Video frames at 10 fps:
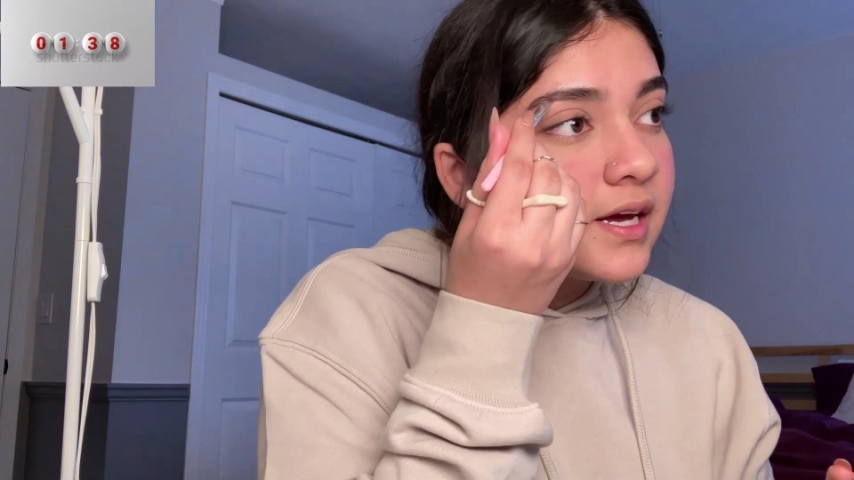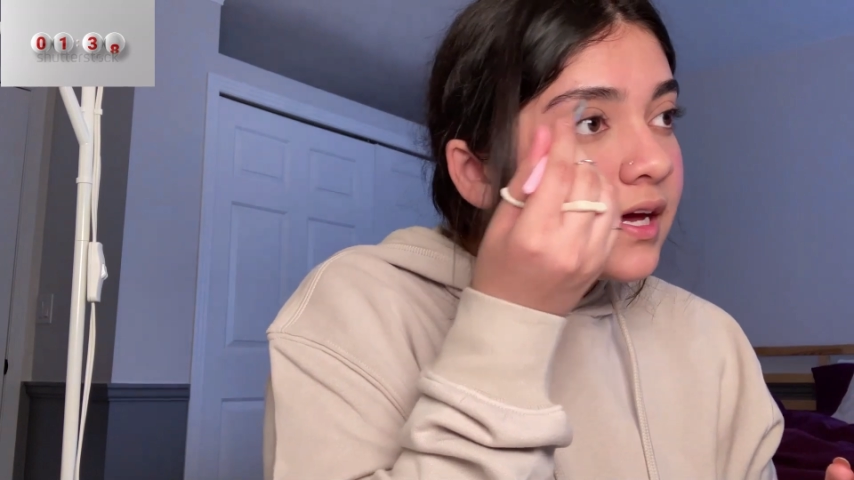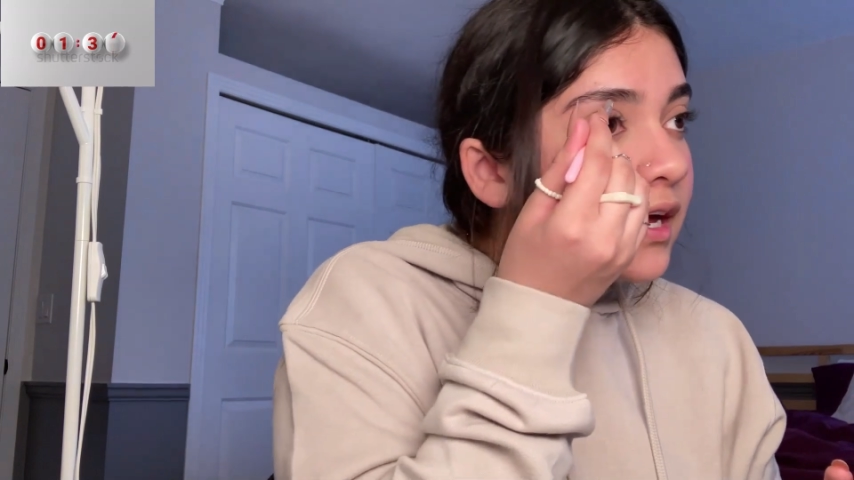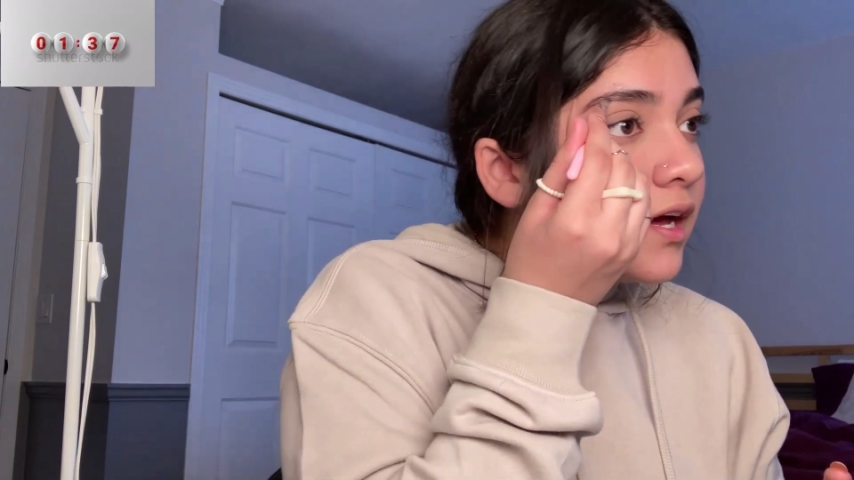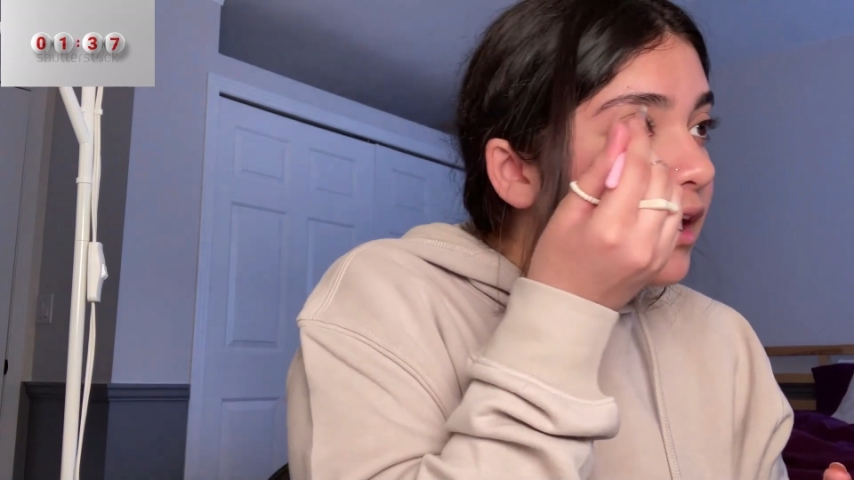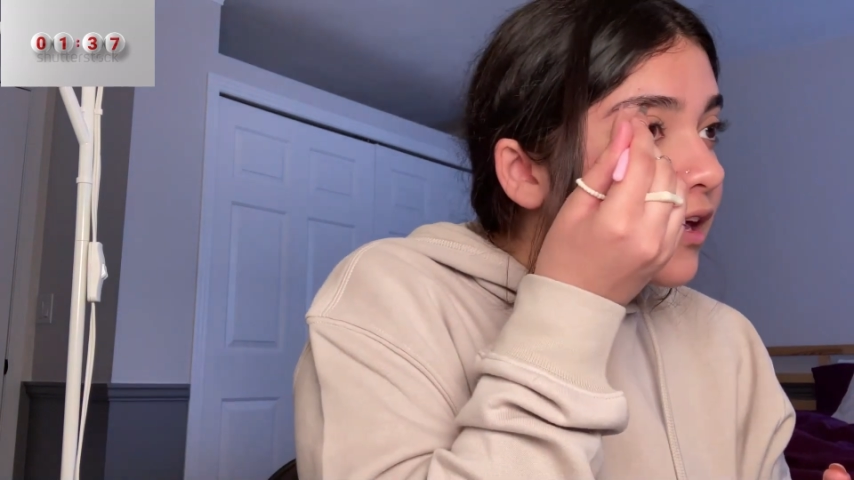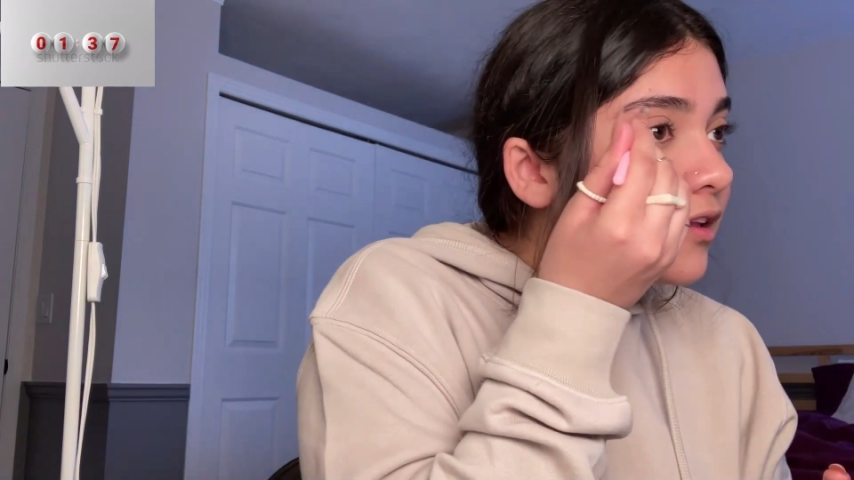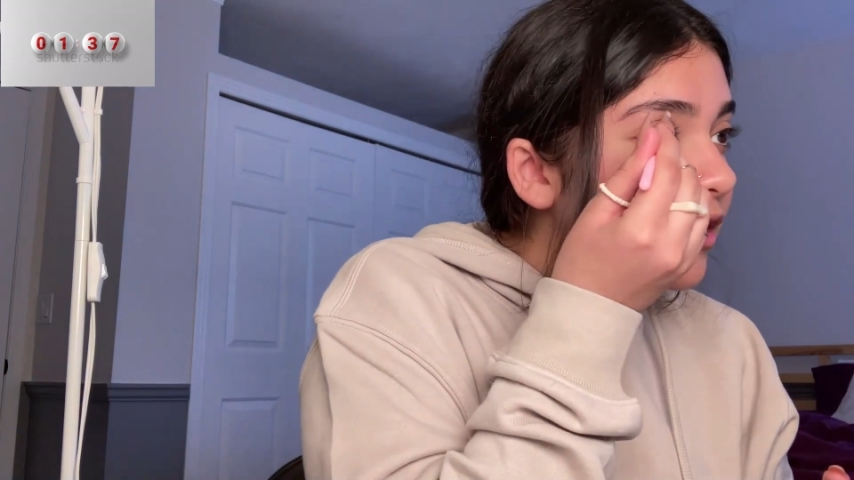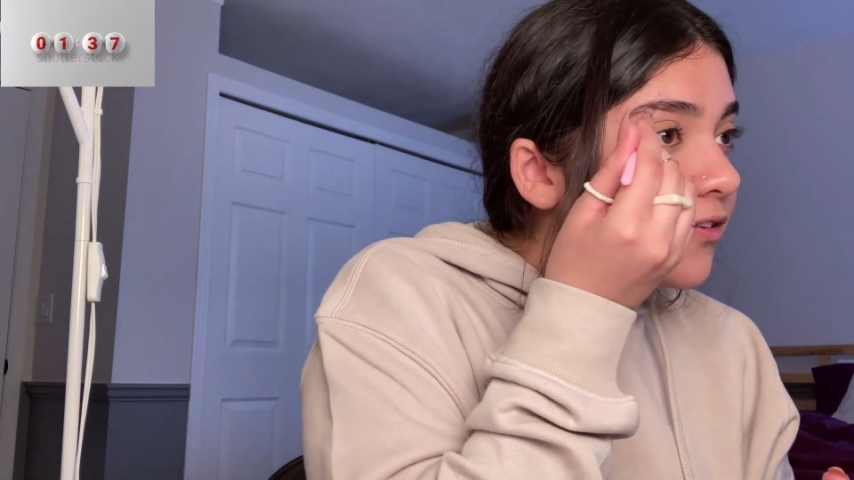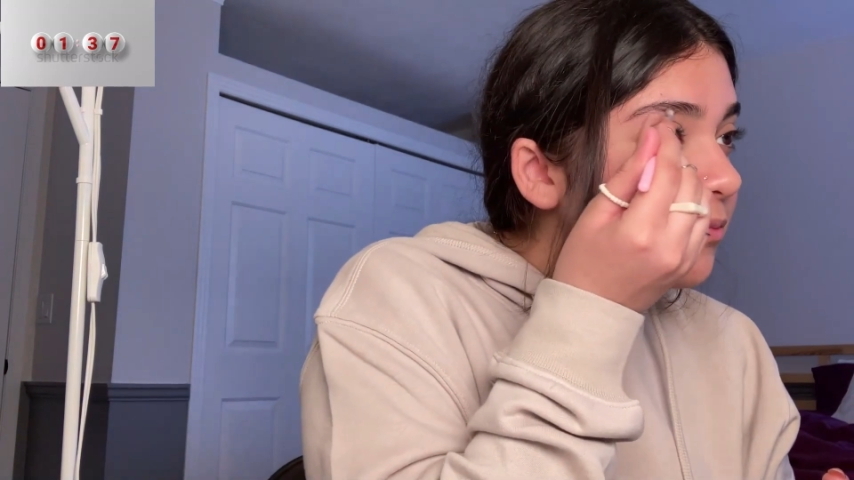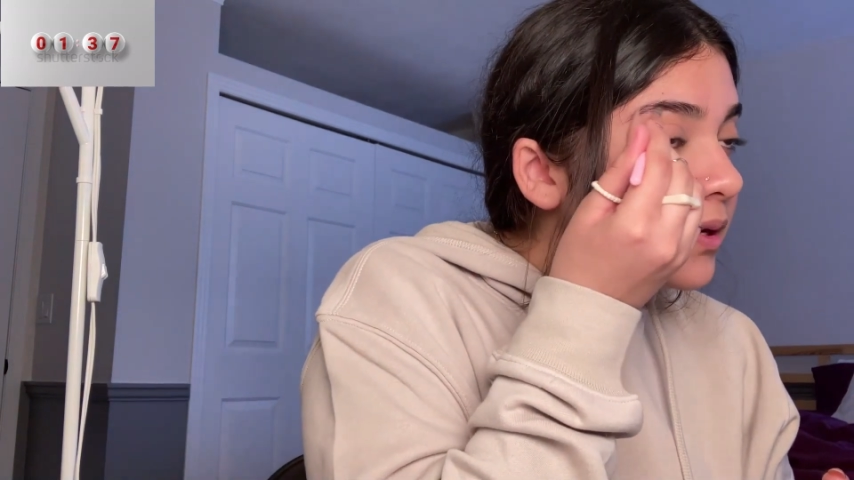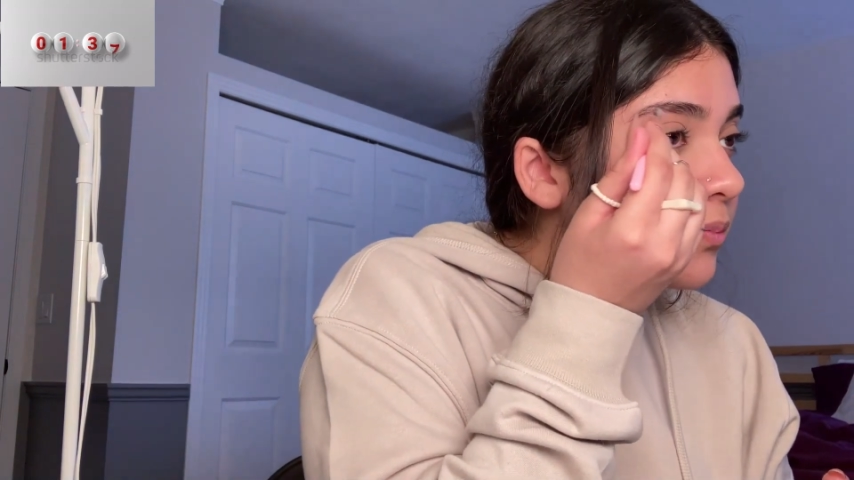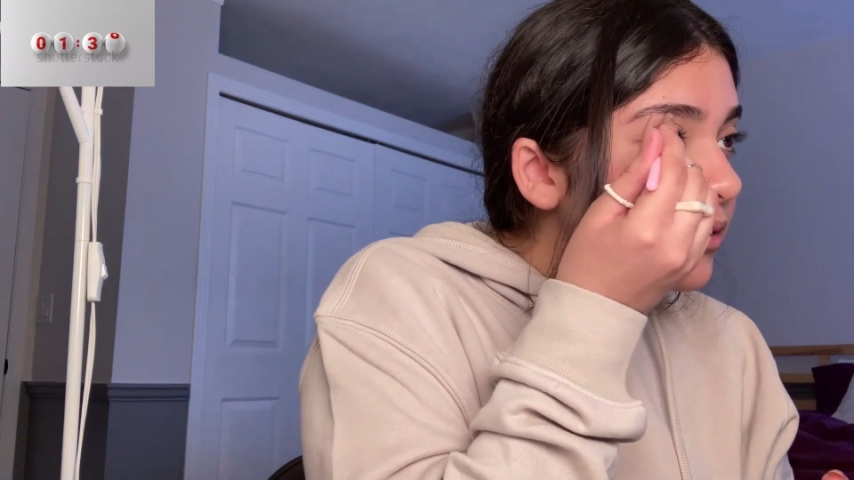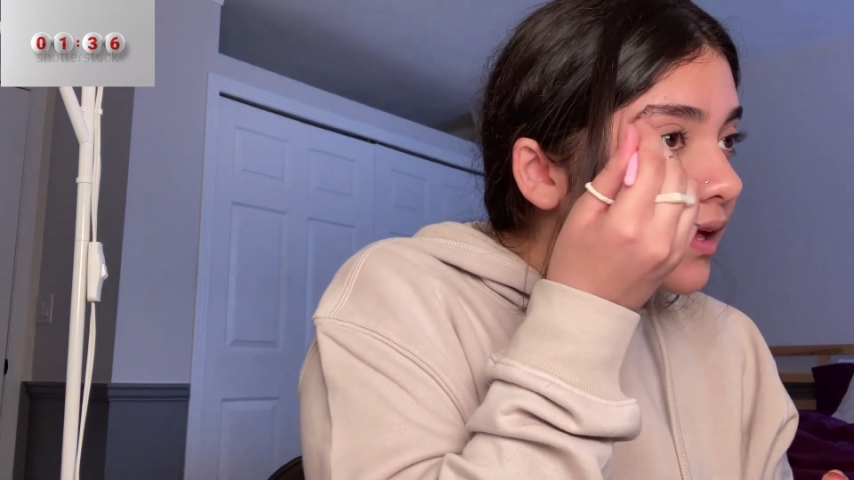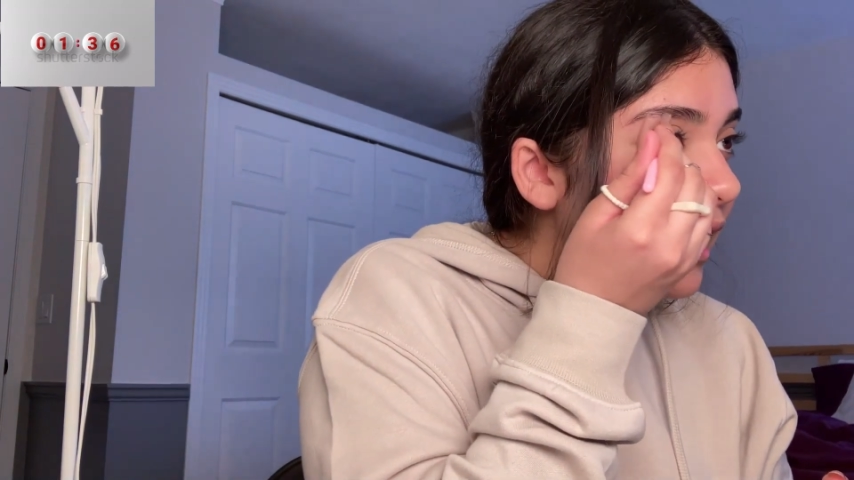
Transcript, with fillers: A lot of people have